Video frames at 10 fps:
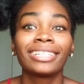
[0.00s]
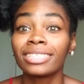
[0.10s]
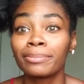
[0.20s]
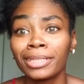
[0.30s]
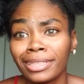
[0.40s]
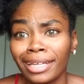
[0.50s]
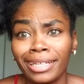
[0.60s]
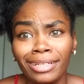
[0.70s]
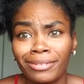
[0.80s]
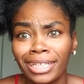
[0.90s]
It's your birthday
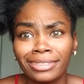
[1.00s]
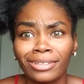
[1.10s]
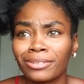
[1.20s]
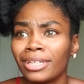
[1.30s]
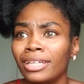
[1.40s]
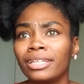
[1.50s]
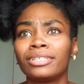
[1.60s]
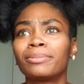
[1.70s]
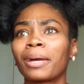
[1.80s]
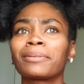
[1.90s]
anyway, so
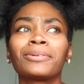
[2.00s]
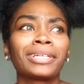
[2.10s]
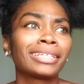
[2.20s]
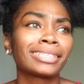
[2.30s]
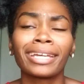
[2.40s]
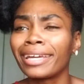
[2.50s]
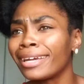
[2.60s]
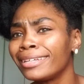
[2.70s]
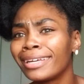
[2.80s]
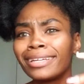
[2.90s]
you're probably going to get your
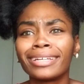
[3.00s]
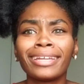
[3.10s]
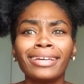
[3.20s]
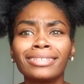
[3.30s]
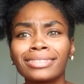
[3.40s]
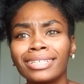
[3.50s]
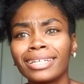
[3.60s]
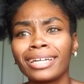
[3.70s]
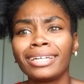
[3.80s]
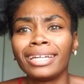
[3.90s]
hair done, your nails
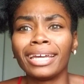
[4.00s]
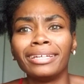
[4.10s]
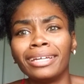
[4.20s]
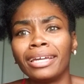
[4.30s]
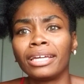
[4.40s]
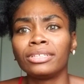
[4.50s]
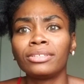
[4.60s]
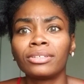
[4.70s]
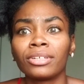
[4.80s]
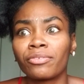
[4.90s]
done, and you
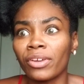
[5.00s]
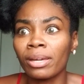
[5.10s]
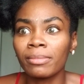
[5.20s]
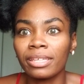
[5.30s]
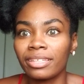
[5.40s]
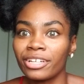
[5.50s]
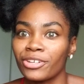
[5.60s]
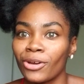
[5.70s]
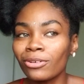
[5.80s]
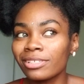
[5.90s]
know, your family, they're
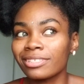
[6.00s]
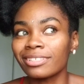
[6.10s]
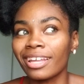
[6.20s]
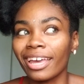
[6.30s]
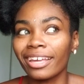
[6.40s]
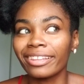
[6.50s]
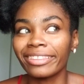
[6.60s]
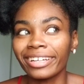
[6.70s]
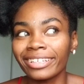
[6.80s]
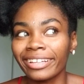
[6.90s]
noticing that.
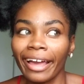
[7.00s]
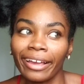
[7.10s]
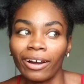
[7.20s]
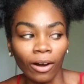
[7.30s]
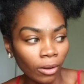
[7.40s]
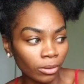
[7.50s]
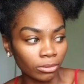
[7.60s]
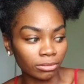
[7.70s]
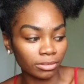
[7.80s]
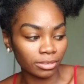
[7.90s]
They're like, oh,